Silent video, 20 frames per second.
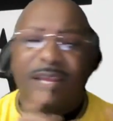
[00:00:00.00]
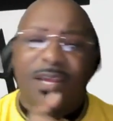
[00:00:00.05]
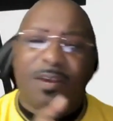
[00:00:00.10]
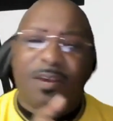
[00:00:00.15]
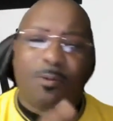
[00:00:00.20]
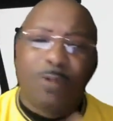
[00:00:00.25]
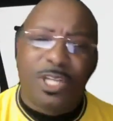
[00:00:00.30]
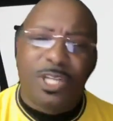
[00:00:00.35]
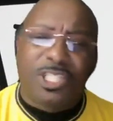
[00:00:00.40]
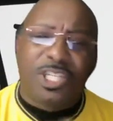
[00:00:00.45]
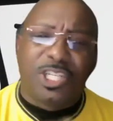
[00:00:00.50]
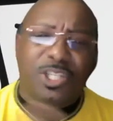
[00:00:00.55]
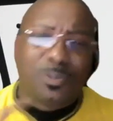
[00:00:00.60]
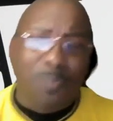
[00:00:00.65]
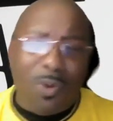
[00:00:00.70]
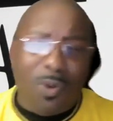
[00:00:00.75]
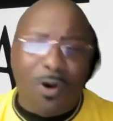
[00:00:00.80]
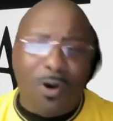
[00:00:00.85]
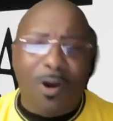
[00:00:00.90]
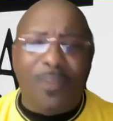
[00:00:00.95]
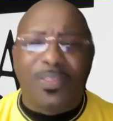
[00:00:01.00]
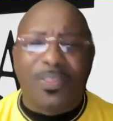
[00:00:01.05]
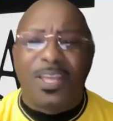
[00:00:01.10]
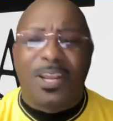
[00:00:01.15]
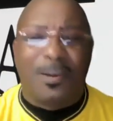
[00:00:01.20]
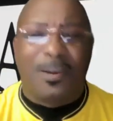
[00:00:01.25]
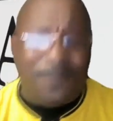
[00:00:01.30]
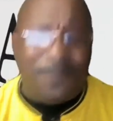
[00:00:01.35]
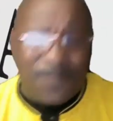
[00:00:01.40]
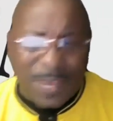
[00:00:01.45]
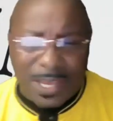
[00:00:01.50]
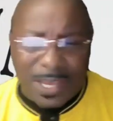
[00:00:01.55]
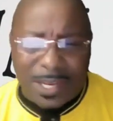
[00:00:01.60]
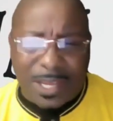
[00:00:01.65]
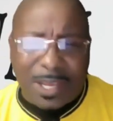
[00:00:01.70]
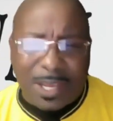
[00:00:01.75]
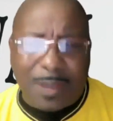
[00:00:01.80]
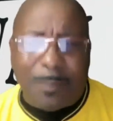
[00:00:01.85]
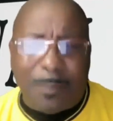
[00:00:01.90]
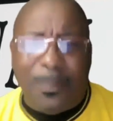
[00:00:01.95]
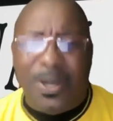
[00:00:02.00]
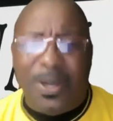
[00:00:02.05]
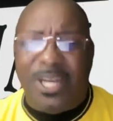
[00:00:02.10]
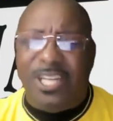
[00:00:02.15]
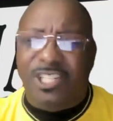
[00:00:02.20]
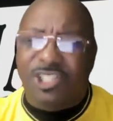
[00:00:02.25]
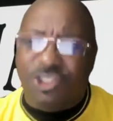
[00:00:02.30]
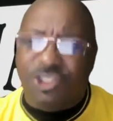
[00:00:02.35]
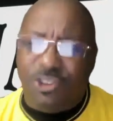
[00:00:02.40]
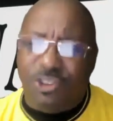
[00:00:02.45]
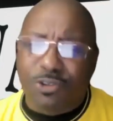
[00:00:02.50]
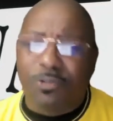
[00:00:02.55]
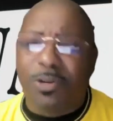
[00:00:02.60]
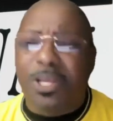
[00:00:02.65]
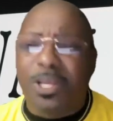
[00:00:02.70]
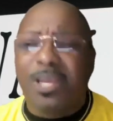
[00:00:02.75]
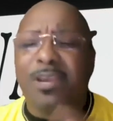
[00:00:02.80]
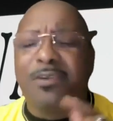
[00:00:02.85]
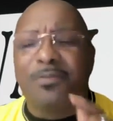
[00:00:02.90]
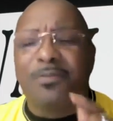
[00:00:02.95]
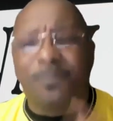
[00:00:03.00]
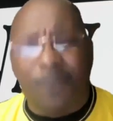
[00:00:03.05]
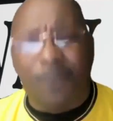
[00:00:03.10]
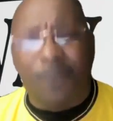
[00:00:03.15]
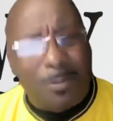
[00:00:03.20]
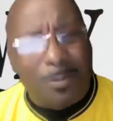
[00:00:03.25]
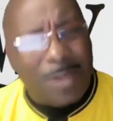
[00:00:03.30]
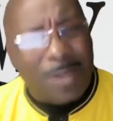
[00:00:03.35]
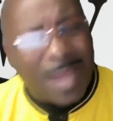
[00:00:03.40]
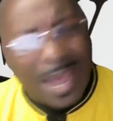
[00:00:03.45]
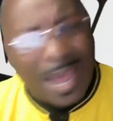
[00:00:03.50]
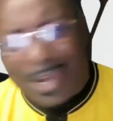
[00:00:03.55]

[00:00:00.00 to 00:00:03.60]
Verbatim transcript: which is more than a feeling, but is truly from God